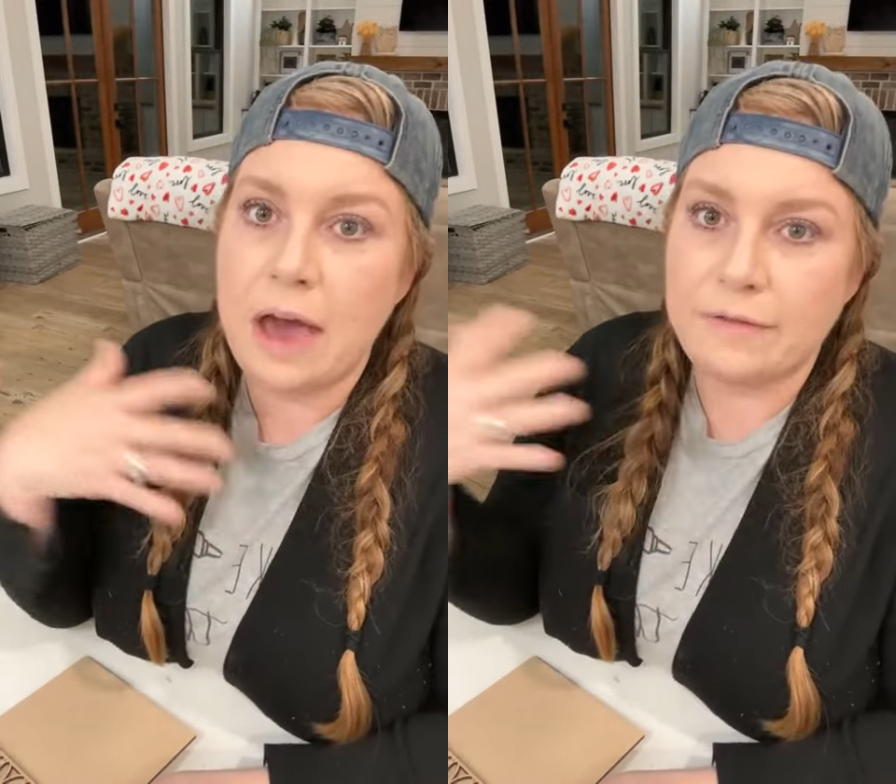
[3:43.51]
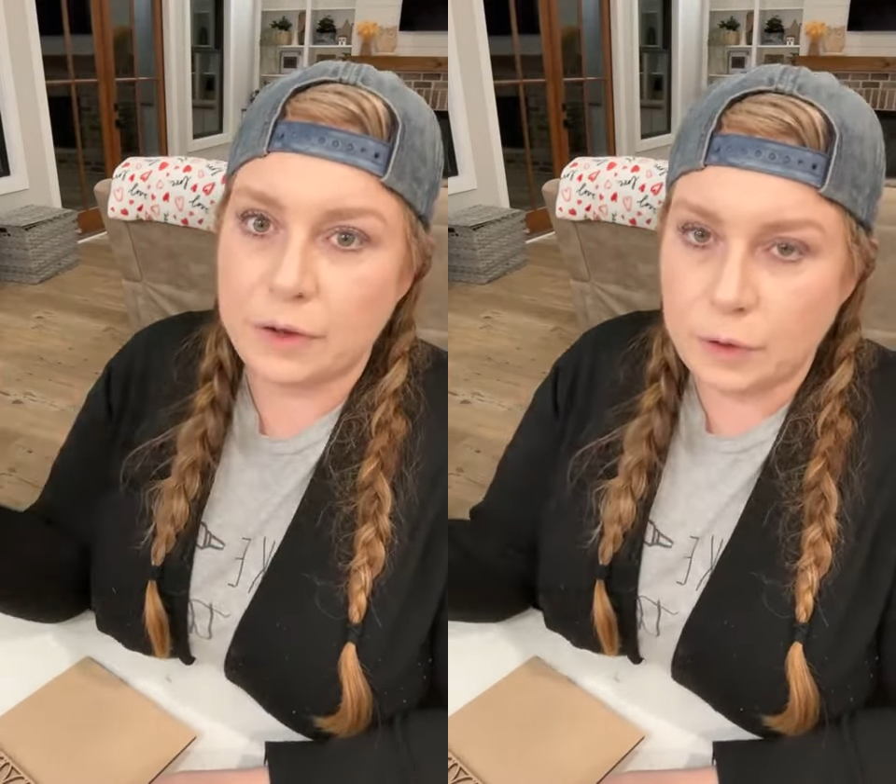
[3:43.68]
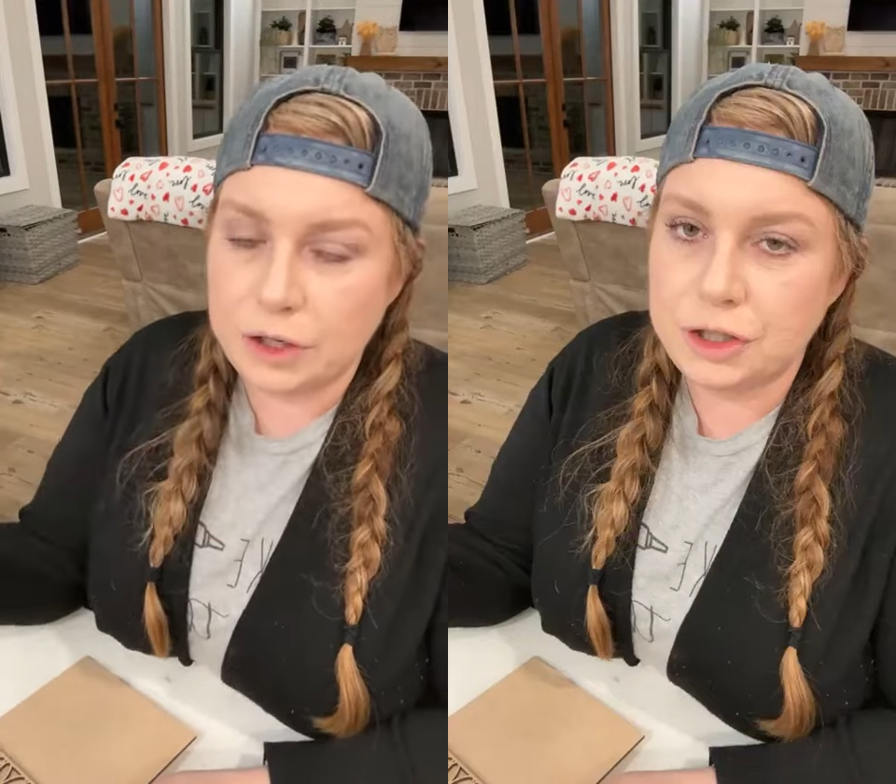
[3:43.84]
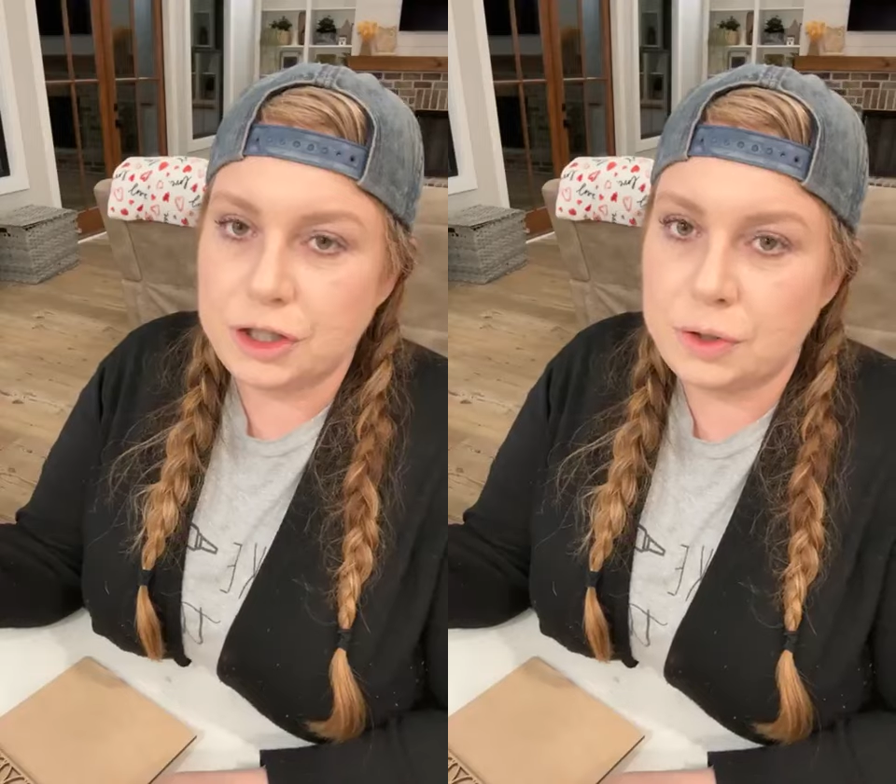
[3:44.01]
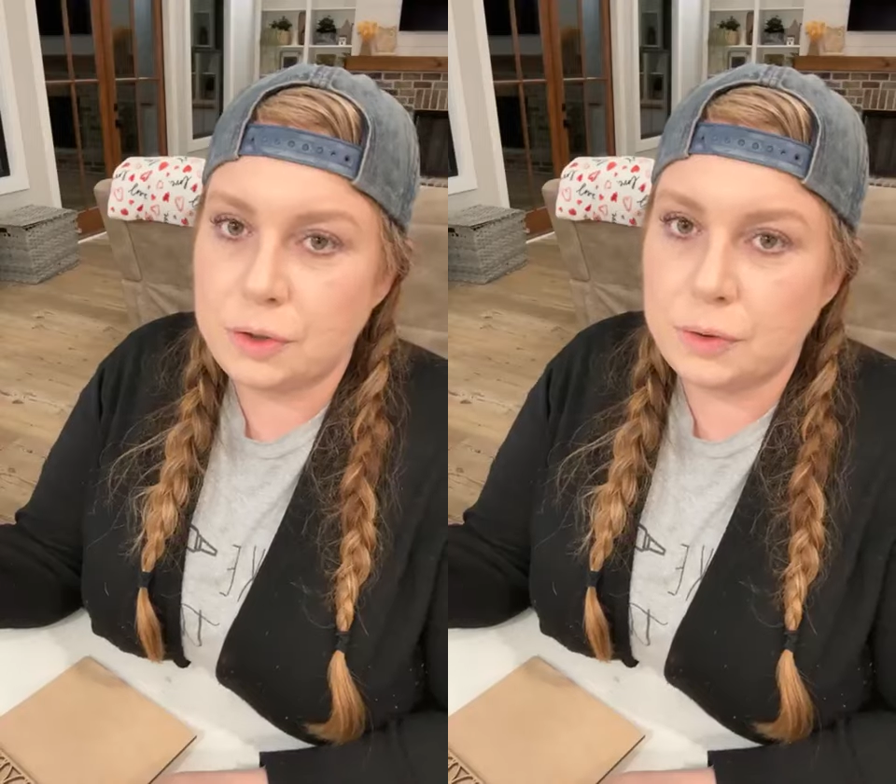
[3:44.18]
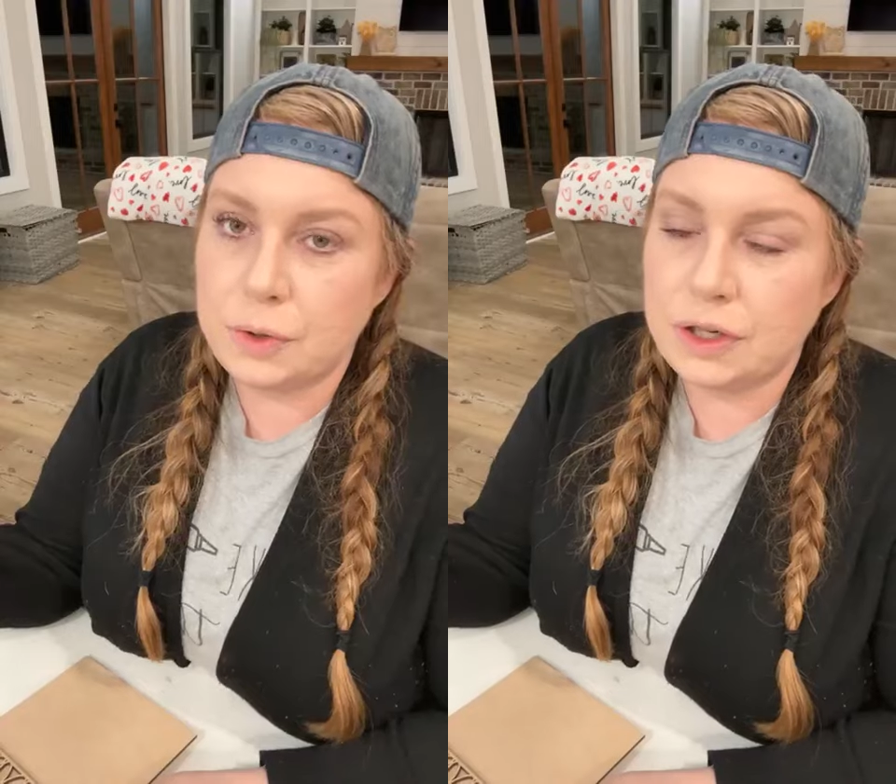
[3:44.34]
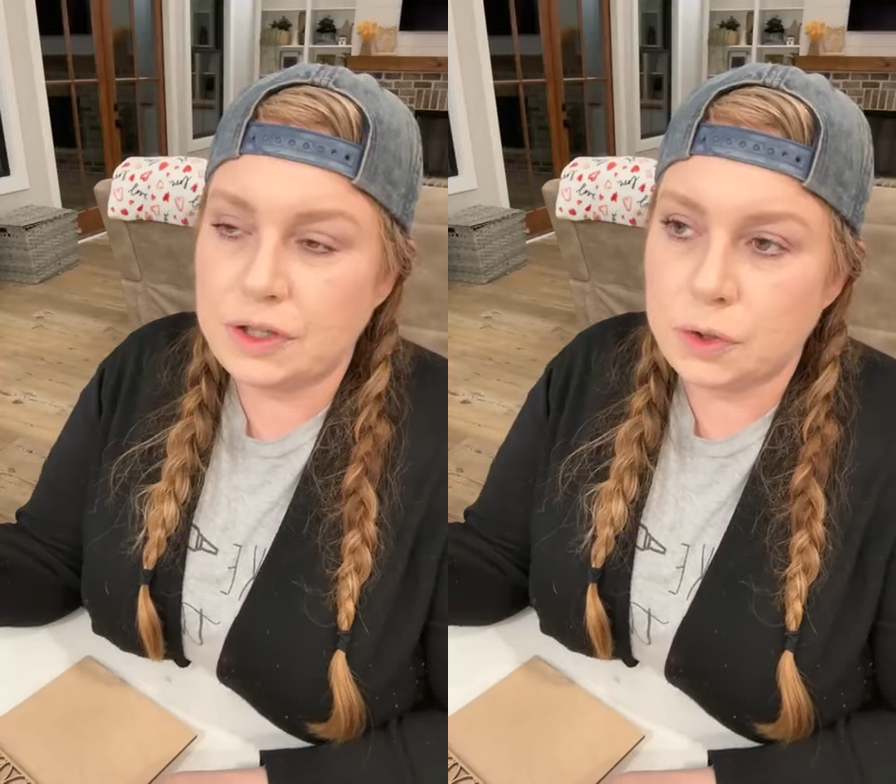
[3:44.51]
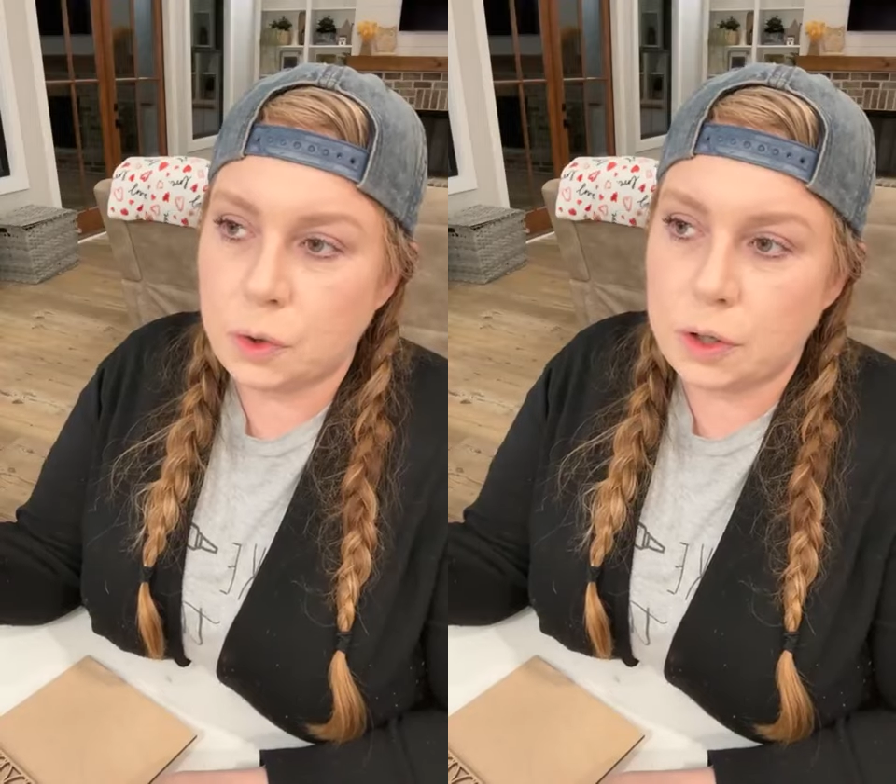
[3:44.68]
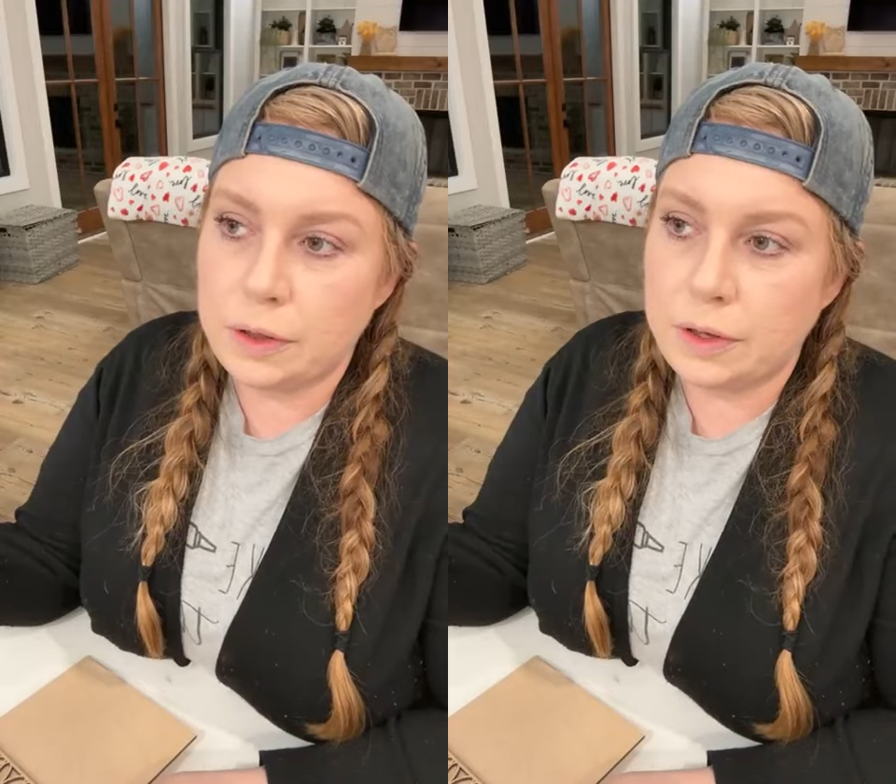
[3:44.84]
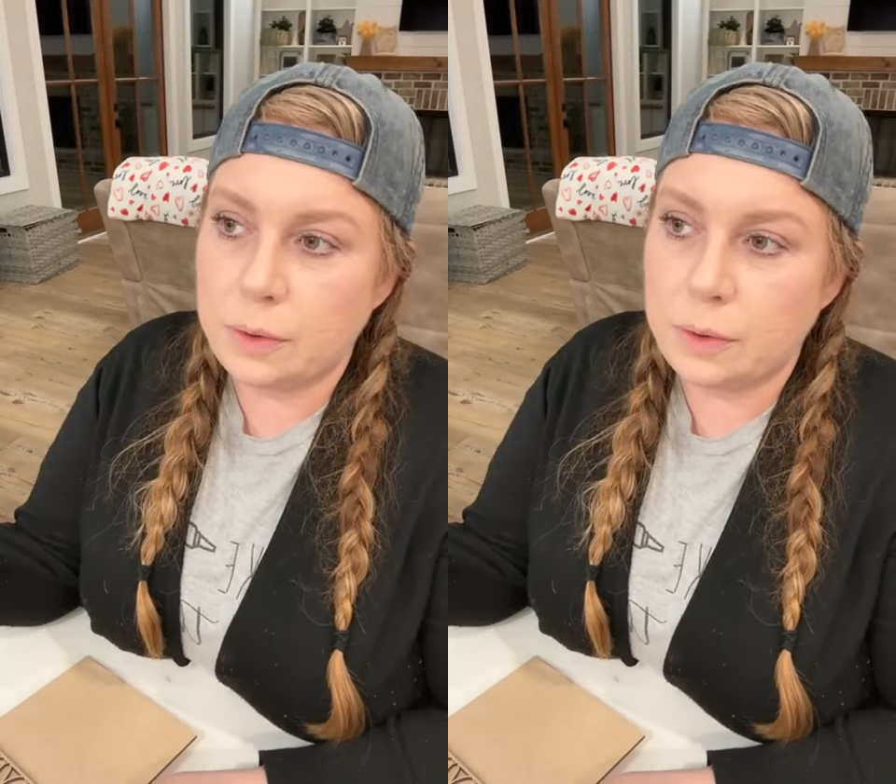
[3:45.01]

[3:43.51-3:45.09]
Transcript: everyone to a store